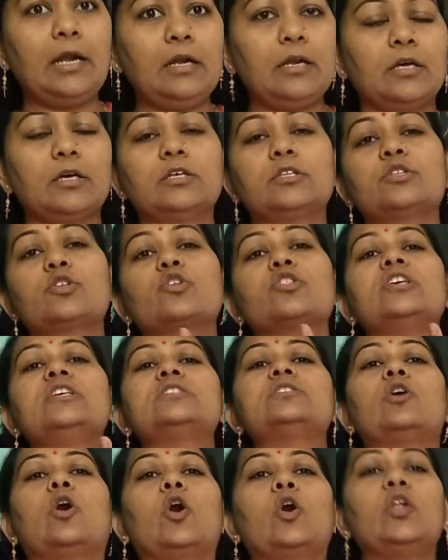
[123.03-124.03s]
through this
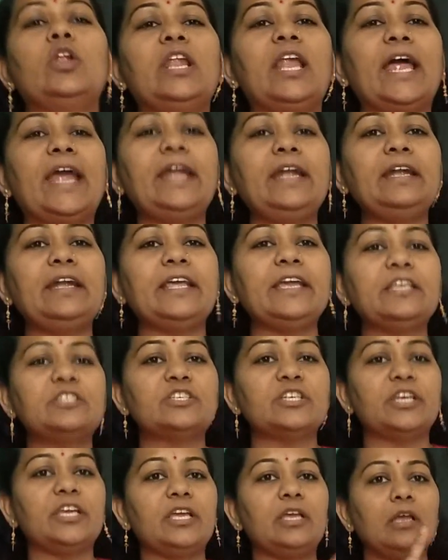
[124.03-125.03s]
online
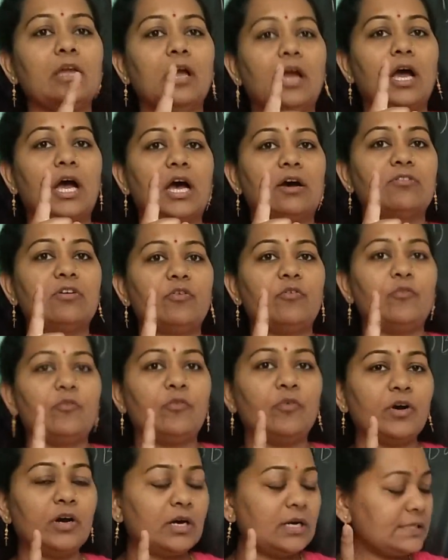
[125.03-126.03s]
teaching our
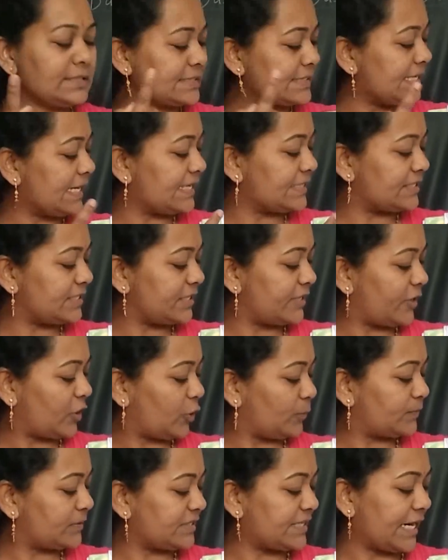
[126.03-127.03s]
first lesson of
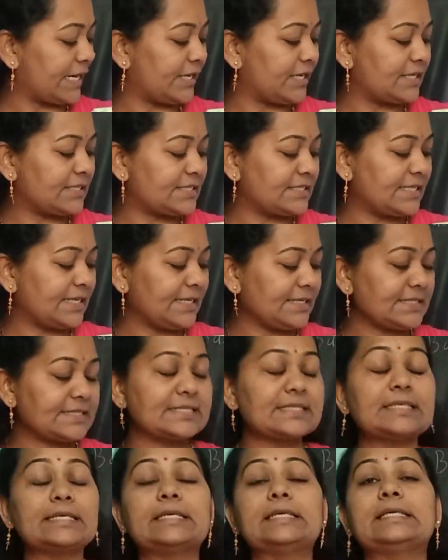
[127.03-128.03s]
standard 6,
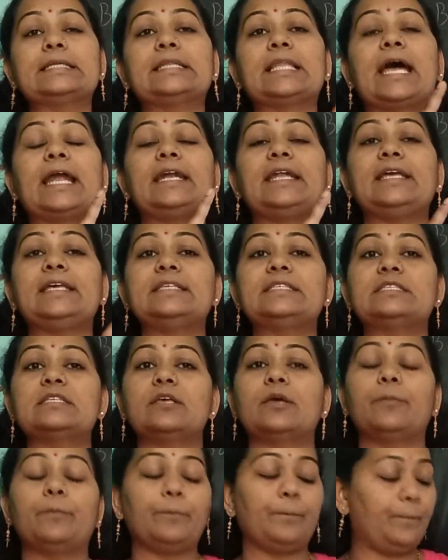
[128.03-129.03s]
that is
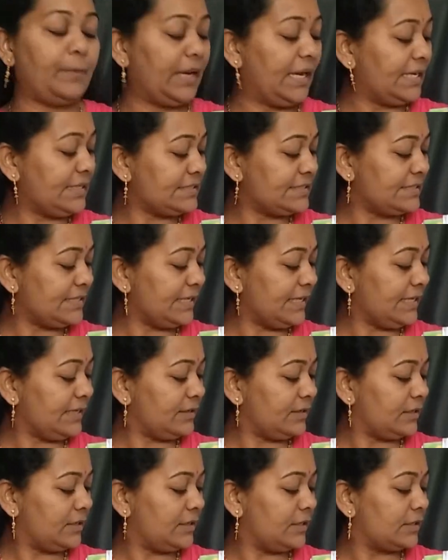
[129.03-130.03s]
basic
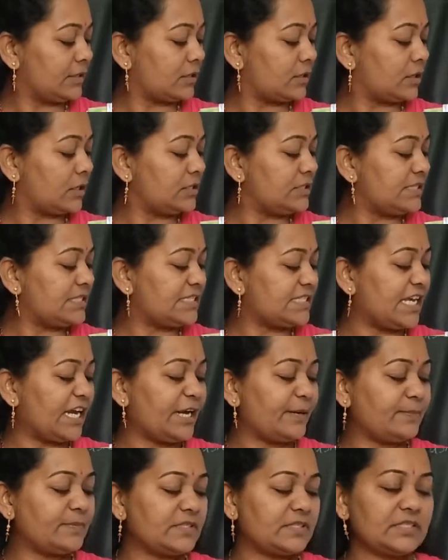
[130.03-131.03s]

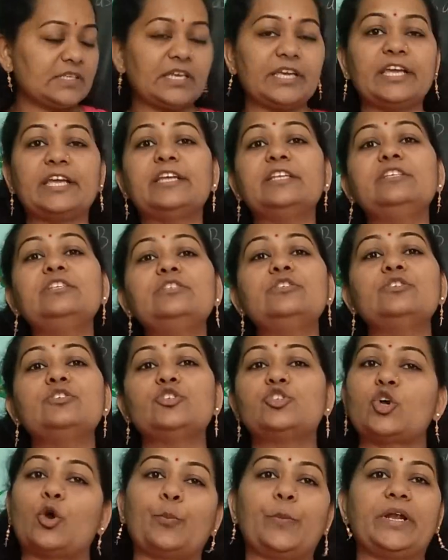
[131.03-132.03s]
concepts in
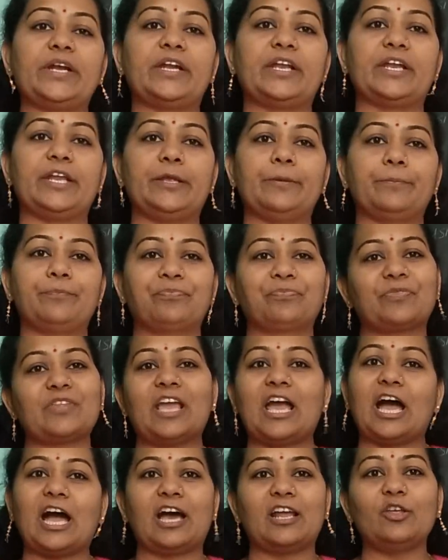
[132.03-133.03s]
geometry. Are
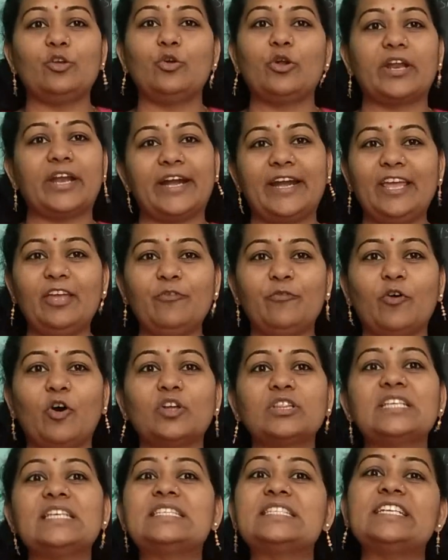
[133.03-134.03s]
you ready for this
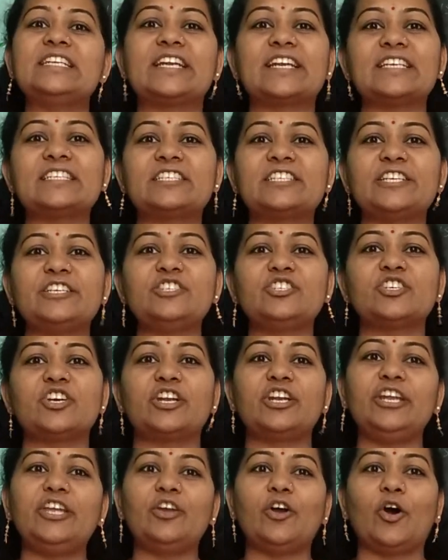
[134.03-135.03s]
interesting journey
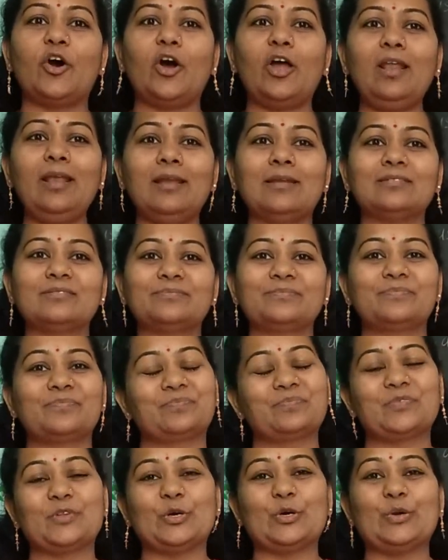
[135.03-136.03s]
all?
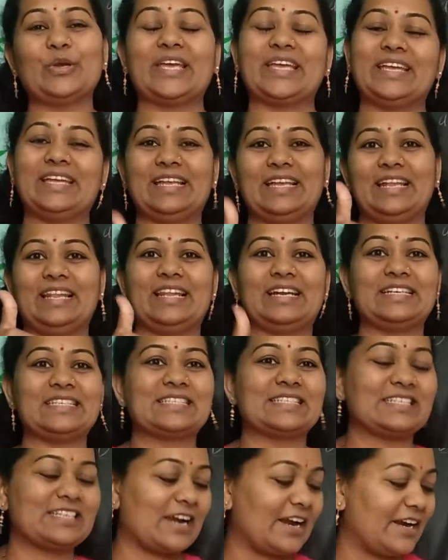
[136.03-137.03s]
Okay, let us start.